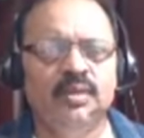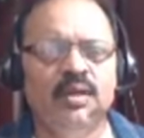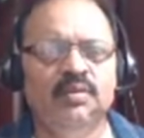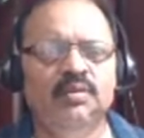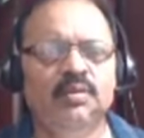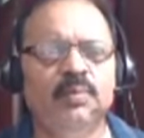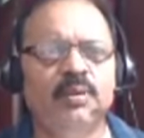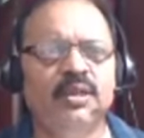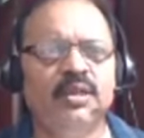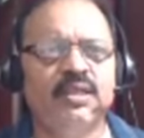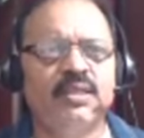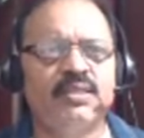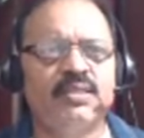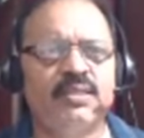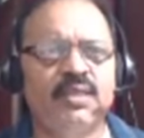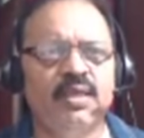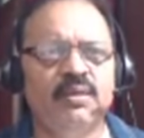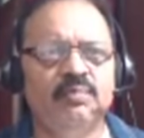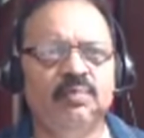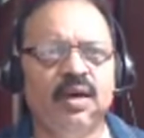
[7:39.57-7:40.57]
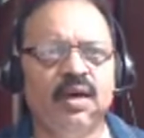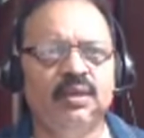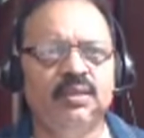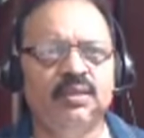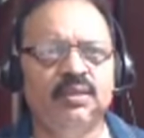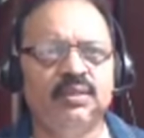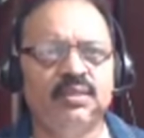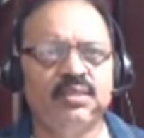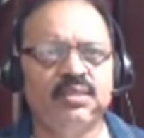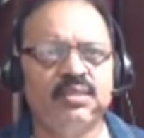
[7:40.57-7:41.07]
Everybody is same
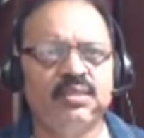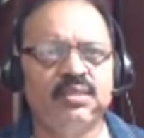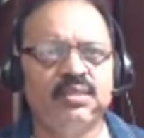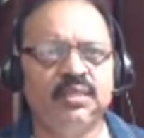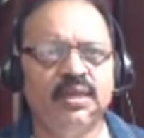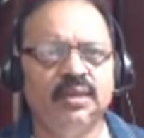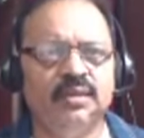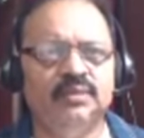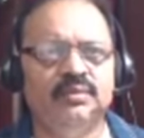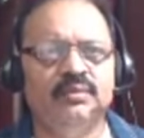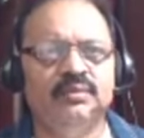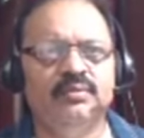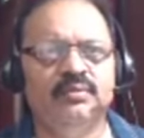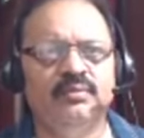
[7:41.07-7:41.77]
under the skin.